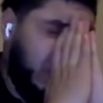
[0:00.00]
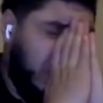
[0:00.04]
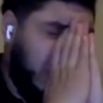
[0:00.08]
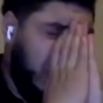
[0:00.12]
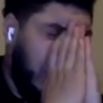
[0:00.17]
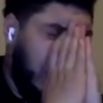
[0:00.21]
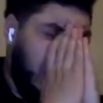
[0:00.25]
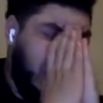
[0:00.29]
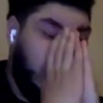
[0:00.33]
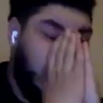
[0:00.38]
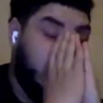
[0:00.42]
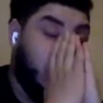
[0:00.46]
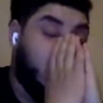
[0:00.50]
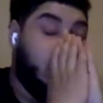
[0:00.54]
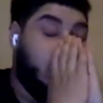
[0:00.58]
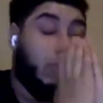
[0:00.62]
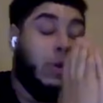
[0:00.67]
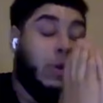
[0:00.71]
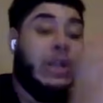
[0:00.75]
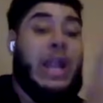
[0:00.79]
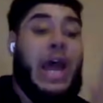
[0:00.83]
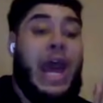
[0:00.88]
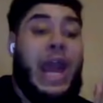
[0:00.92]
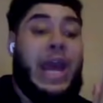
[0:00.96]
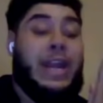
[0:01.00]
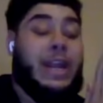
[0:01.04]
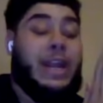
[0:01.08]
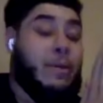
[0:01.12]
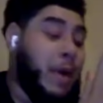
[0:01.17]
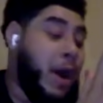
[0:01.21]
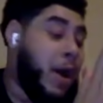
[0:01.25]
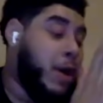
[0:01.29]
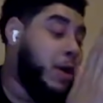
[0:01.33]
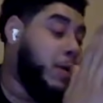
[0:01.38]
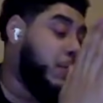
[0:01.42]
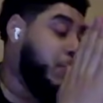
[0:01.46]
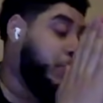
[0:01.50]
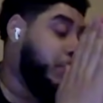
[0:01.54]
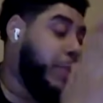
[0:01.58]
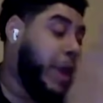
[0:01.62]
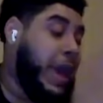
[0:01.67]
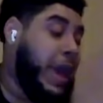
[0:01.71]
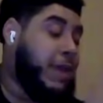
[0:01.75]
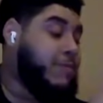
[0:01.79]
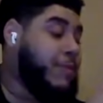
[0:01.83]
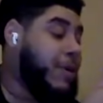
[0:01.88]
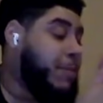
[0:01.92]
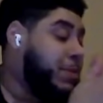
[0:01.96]
article online about
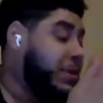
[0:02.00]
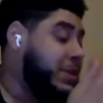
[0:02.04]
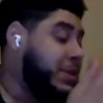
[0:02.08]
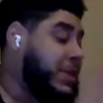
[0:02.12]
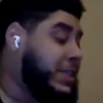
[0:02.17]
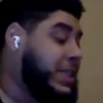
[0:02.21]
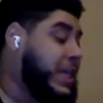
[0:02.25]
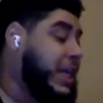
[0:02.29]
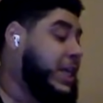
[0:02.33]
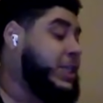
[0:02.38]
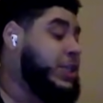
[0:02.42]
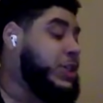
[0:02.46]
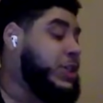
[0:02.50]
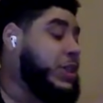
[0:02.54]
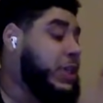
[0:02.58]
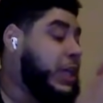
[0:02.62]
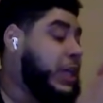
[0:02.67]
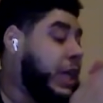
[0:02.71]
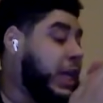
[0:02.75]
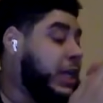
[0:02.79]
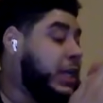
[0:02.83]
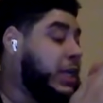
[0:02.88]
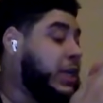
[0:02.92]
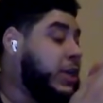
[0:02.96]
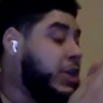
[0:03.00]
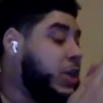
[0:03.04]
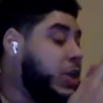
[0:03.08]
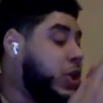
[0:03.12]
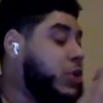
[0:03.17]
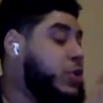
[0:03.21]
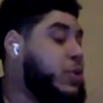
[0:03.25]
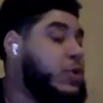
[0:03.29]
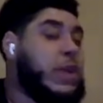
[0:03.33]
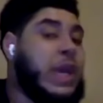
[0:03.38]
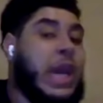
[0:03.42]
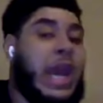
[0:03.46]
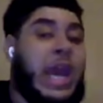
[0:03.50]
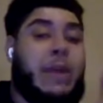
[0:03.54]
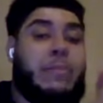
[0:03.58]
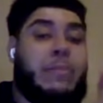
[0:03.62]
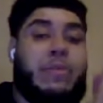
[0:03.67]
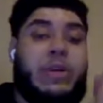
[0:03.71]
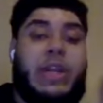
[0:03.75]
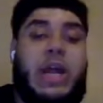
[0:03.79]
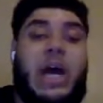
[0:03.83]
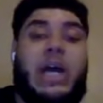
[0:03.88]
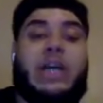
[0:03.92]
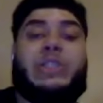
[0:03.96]
BAME representation in UK
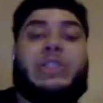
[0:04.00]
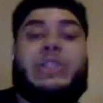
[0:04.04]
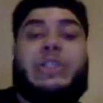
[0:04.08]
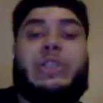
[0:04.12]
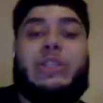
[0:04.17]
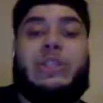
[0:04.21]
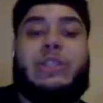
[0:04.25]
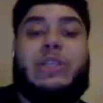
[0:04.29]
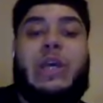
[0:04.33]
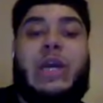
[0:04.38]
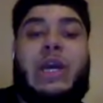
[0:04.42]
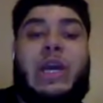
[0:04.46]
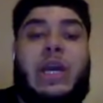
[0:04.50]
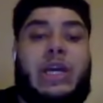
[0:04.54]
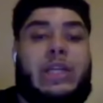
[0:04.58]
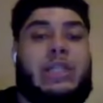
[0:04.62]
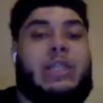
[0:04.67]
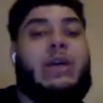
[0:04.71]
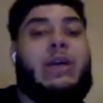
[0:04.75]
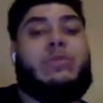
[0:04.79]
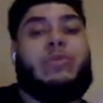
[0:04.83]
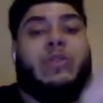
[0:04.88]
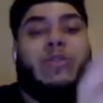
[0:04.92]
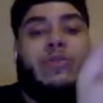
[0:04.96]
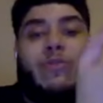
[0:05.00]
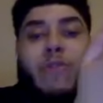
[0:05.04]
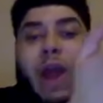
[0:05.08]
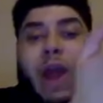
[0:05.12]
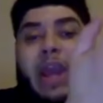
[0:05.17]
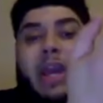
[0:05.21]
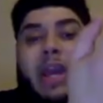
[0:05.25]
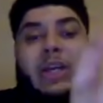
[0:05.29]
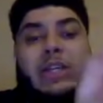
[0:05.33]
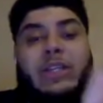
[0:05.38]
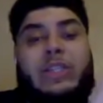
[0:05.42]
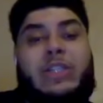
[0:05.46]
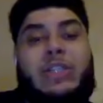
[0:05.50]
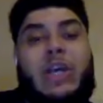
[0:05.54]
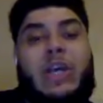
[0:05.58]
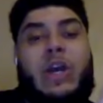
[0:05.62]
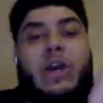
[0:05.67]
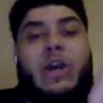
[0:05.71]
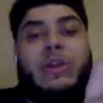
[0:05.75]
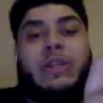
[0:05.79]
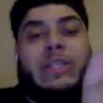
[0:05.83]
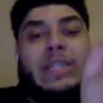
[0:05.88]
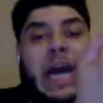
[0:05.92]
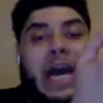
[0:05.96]
productions in terms of writers,
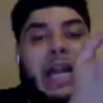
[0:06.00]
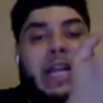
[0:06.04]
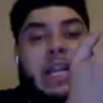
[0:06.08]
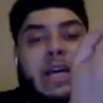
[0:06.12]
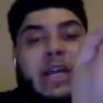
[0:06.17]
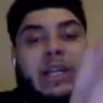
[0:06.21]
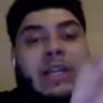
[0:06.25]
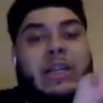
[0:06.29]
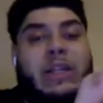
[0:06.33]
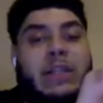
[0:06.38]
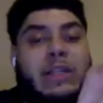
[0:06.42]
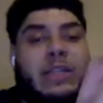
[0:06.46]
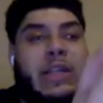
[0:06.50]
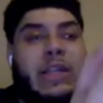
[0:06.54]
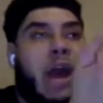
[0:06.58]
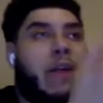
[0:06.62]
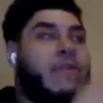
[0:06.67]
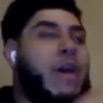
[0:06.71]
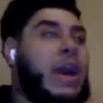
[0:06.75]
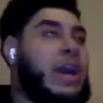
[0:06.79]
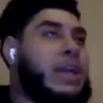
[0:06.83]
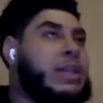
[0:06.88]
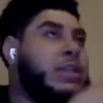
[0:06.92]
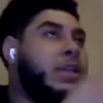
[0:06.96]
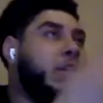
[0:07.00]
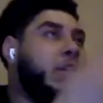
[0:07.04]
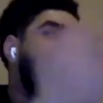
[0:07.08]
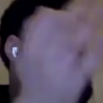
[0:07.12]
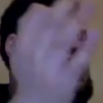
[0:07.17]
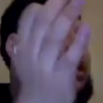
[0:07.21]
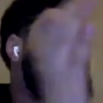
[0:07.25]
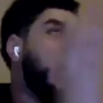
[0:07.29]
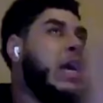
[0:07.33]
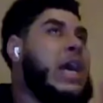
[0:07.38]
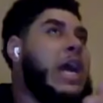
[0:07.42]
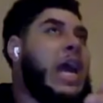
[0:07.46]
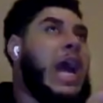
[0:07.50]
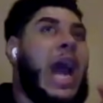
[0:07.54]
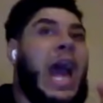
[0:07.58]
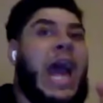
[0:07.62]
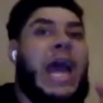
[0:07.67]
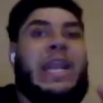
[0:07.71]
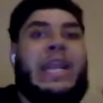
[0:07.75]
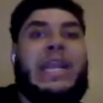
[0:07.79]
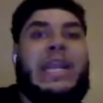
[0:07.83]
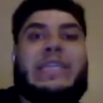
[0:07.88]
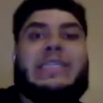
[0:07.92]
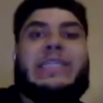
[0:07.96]
talent, directors,
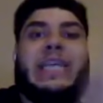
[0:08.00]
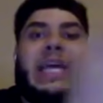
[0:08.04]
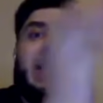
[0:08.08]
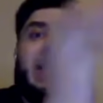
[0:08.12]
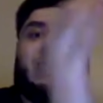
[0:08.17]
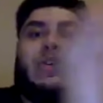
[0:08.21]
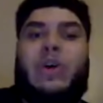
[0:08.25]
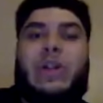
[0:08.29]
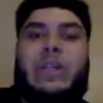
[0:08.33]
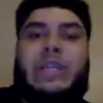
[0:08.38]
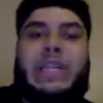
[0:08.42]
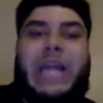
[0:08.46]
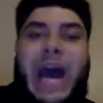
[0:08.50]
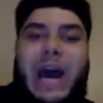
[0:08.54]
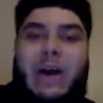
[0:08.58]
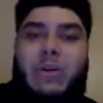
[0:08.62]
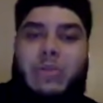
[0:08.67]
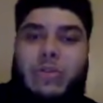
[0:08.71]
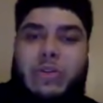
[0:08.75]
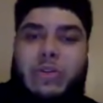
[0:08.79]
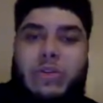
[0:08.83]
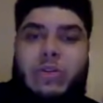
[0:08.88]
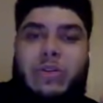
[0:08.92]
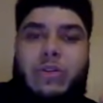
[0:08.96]
and they said it's gone down.